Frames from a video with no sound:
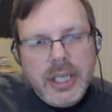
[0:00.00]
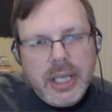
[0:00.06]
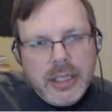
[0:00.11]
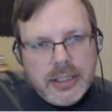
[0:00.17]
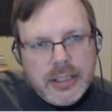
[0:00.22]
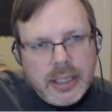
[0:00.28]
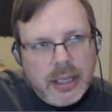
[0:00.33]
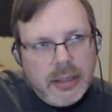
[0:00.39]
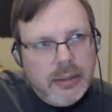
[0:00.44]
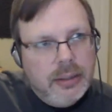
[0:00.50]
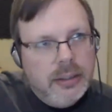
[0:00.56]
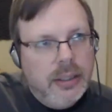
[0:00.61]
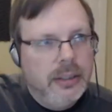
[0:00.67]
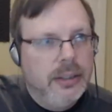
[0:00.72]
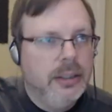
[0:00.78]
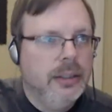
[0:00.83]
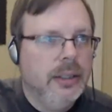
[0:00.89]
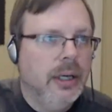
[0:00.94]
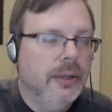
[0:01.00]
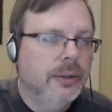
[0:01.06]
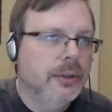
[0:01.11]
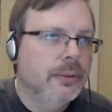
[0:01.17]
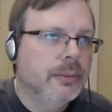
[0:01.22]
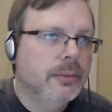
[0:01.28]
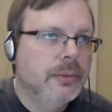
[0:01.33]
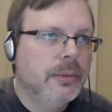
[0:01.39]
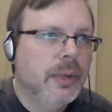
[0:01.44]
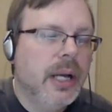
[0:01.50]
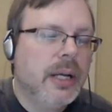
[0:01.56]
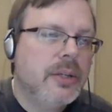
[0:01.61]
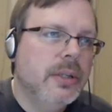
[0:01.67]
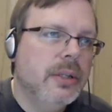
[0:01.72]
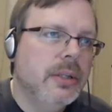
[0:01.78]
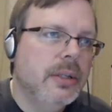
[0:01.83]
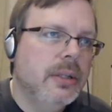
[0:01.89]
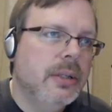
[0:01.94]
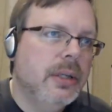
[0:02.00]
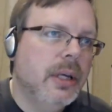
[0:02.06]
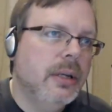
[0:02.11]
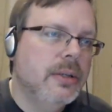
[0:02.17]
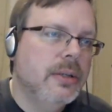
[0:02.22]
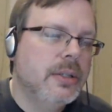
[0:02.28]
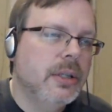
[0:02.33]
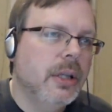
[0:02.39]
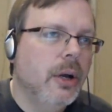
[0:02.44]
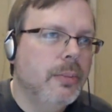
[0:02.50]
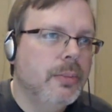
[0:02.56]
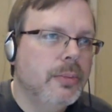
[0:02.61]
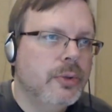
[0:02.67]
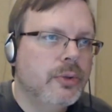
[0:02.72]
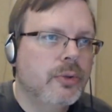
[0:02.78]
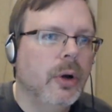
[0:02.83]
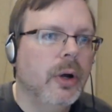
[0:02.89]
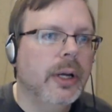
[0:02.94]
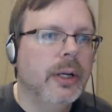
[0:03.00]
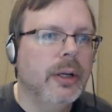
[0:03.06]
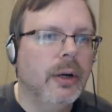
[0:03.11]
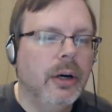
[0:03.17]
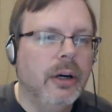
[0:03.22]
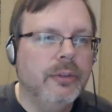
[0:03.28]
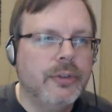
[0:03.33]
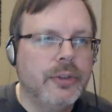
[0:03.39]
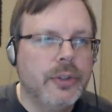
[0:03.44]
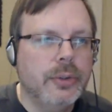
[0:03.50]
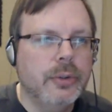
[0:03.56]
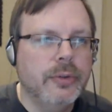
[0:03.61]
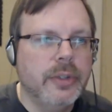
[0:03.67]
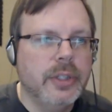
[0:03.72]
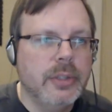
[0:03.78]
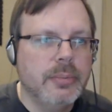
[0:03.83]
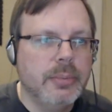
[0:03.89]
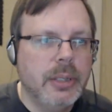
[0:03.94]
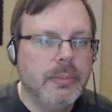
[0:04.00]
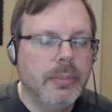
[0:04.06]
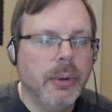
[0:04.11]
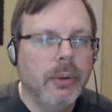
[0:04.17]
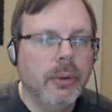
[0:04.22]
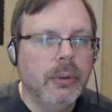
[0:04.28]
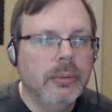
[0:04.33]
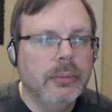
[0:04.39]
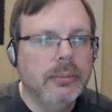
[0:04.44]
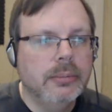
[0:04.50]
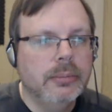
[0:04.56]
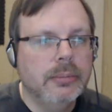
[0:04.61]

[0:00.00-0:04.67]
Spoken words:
She's headed down the other direction, down a slope, drawing off two of these people.